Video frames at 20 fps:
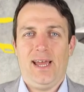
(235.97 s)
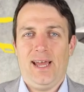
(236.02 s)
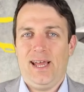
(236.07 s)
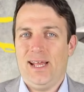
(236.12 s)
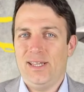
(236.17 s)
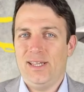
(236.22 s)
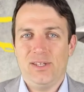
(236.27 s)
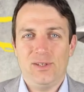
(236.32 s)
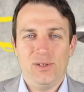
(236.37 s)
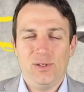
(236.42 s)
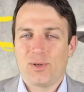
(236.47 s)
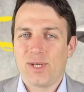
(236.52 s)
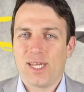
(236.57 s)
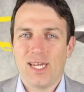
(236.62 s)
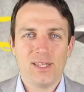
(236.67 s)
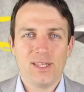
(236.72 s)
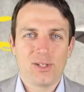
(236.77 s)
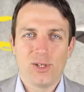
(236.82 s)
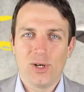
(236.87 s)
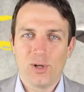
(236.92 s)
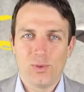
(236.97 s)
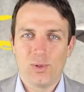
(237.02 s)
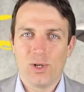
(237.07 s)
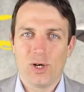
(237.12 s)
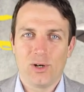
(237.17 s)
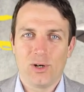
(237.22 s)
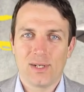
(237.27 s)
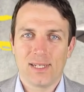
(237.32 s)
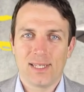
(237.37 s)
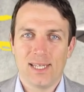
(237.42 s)
and you can't go
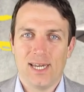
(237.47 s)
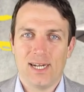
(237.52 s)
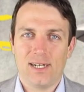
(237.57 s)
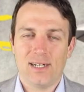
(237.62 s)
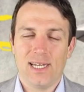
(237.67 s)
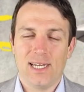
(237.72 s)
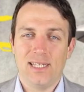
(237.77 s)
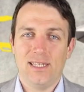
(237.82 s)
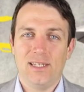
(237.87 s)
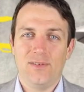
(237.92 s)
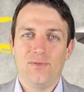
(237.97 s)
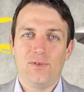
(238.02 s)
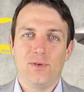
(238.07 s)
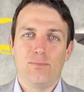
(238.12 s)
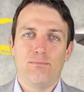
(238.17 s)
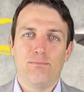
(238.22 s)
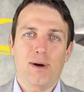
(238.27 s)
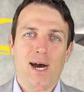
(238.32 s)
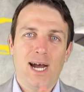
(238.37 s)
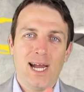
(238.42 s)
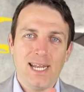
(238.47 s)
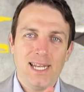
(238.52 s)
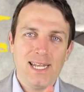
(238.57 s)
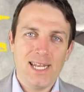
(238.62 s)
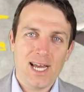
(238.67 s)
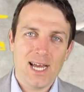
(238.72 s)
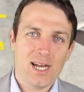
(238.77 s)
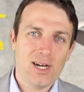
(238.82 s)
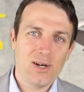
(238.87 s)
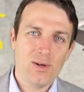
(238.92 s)
wrong there. And if you buy
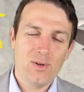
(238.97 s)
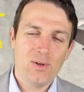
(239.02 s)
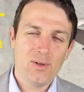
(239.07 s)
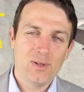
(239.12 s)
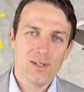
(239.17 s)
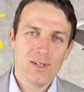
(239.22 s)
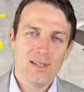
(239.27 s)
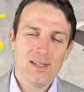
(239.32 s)
now,